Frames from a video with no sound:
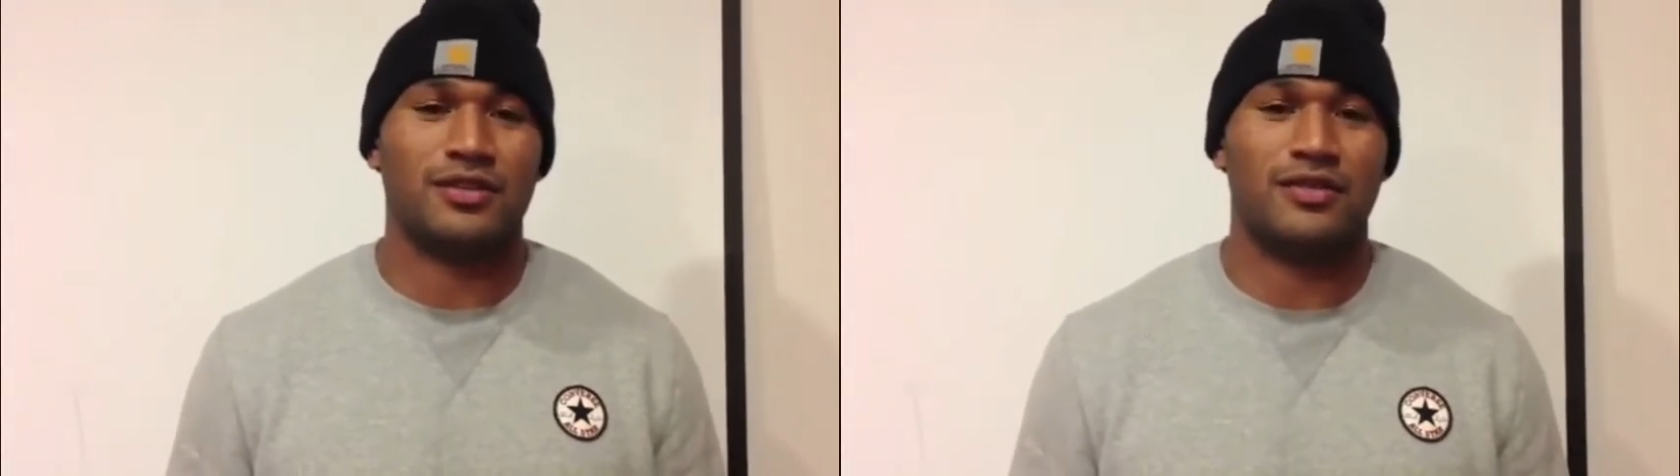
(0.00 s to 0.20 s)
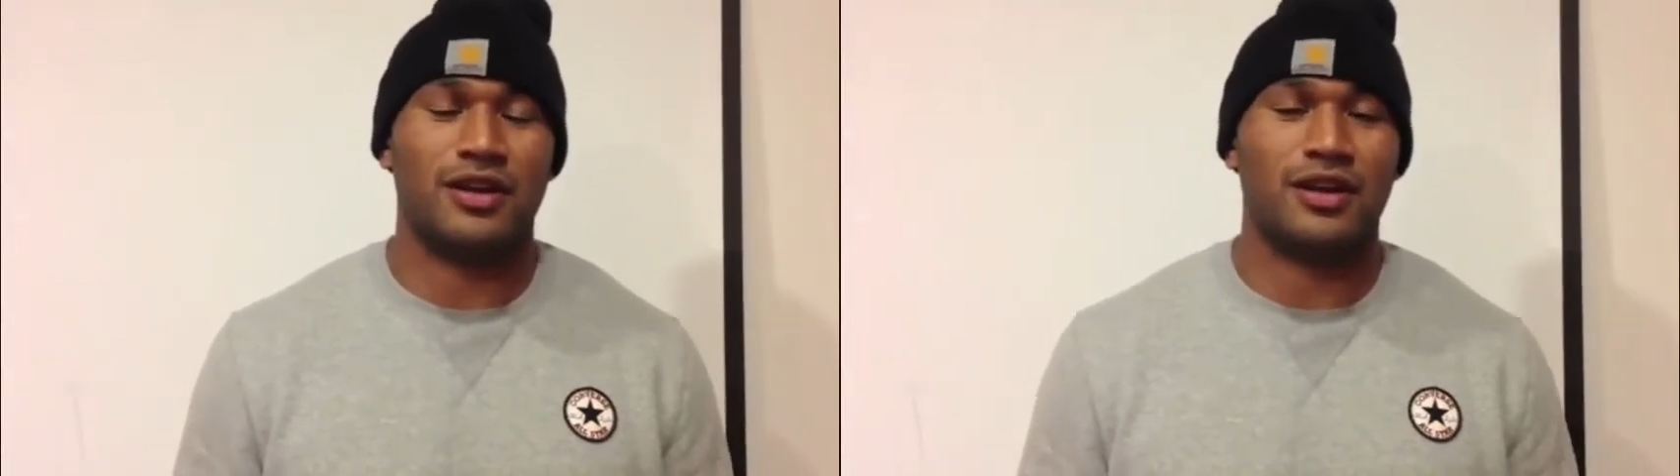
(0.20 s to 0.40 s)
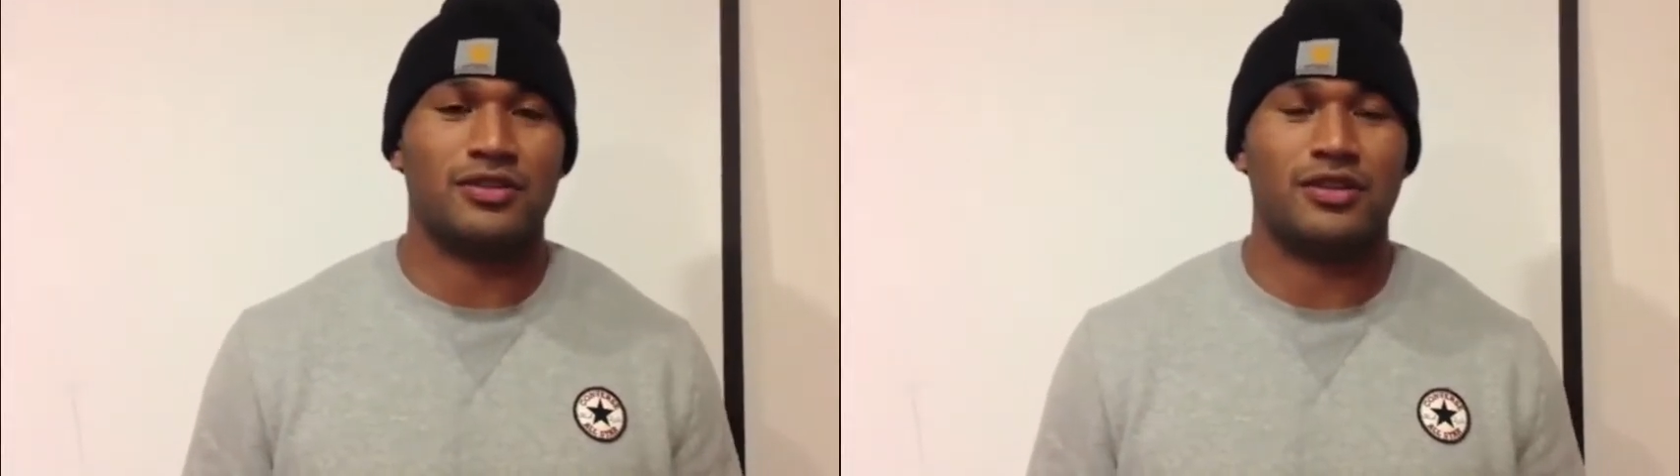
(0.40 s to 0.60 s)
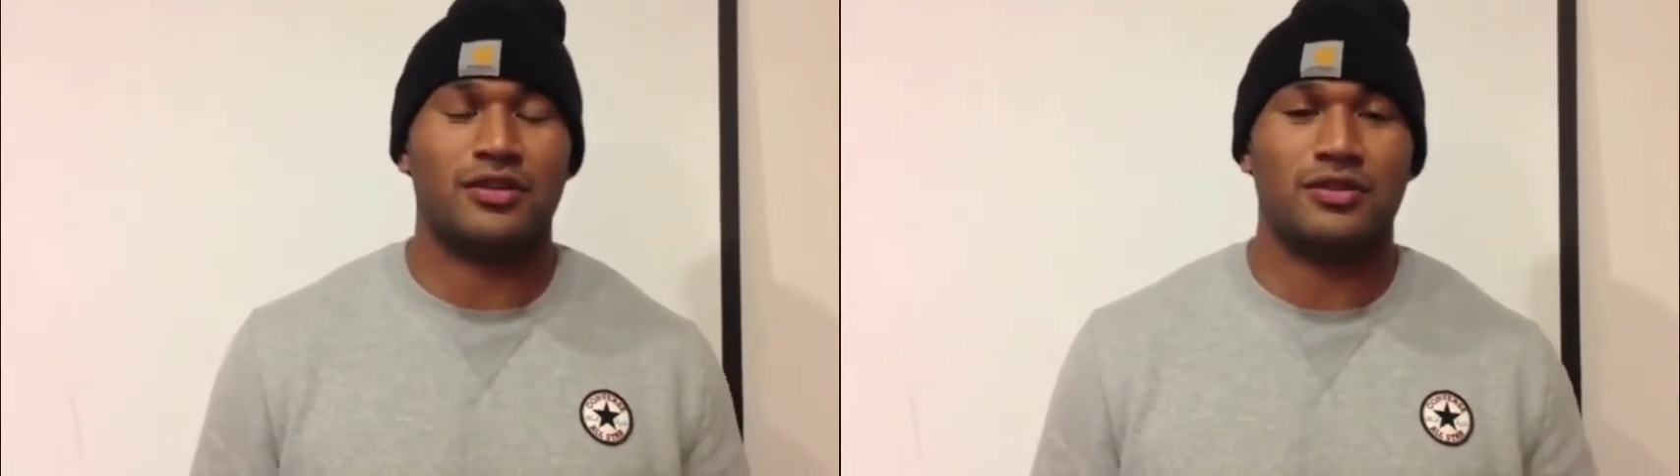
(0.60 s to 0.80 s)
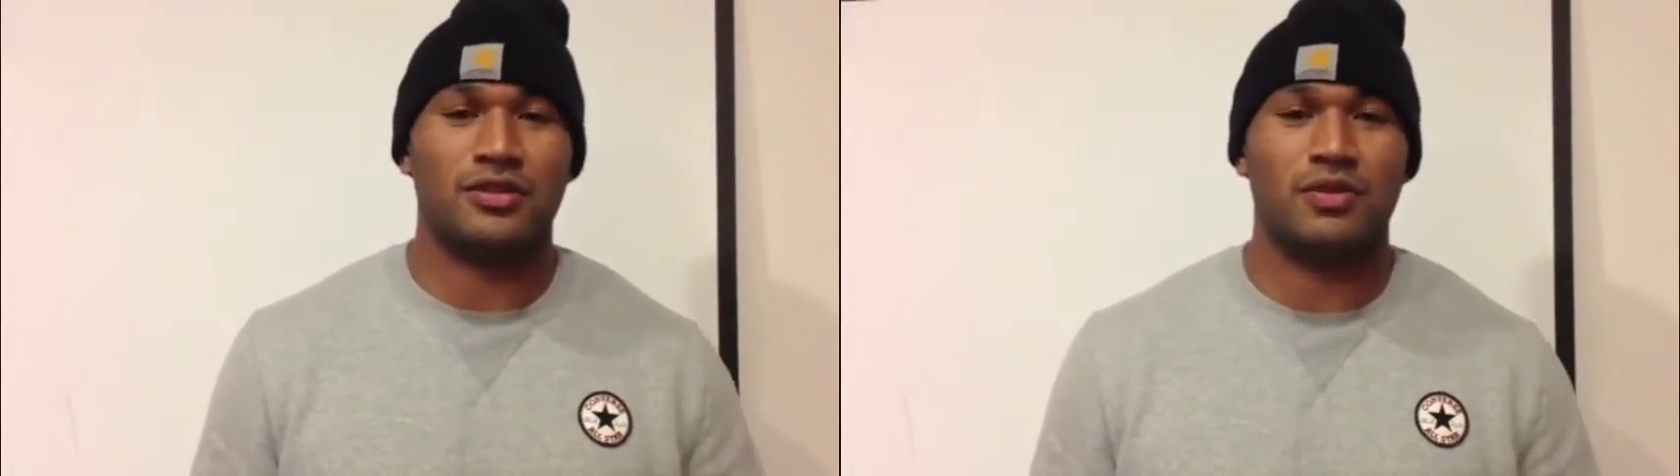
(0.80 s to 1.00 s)
Right now, it's not
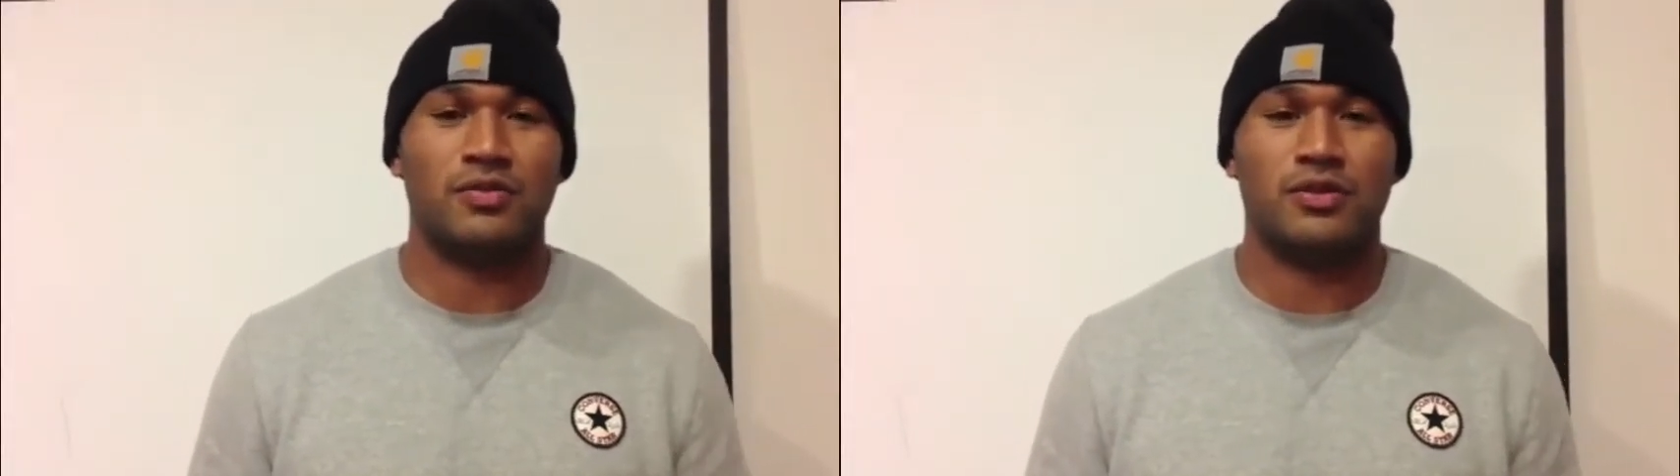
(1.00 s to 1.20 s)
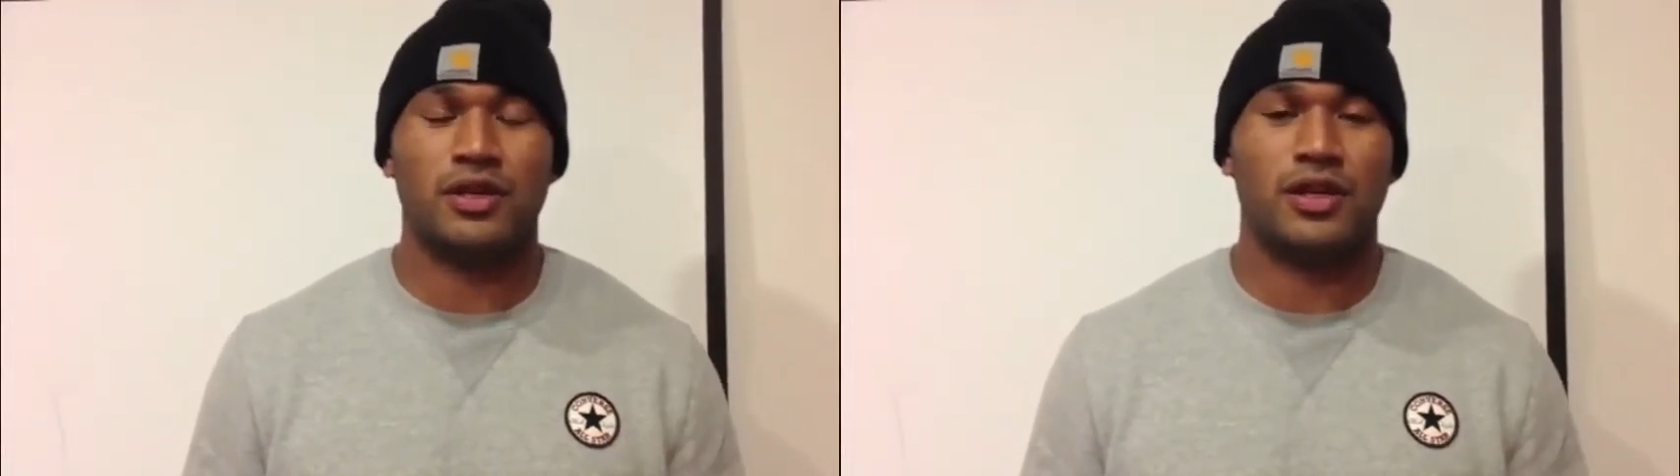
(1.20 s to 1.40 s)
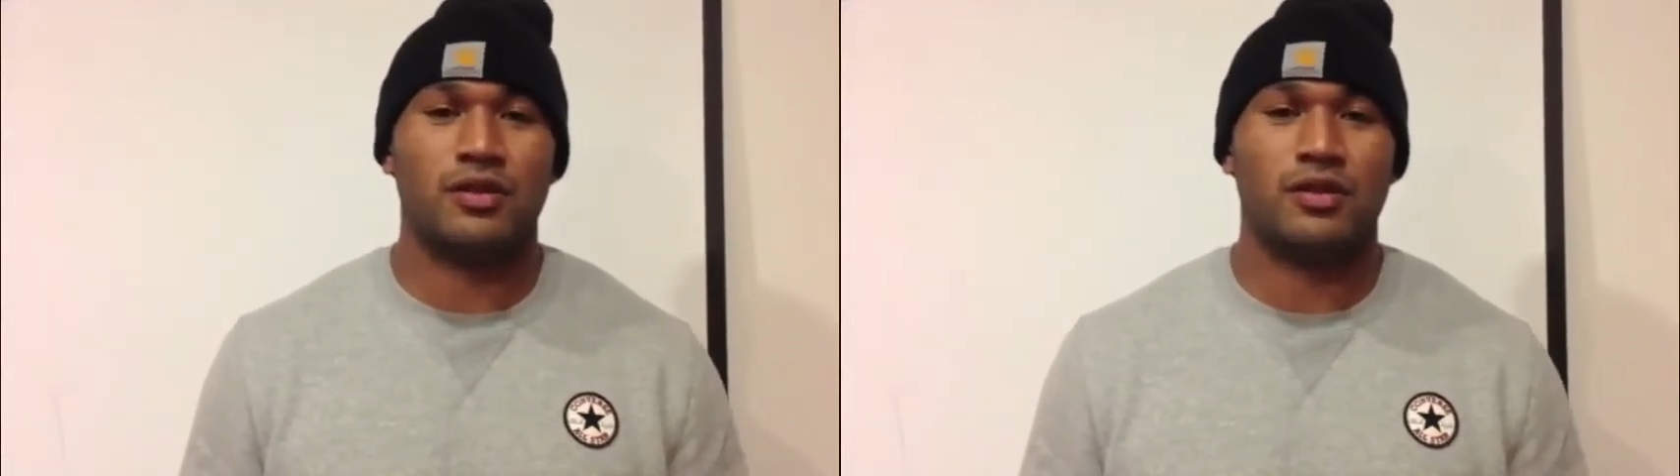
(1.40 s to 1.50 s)
good to be bullied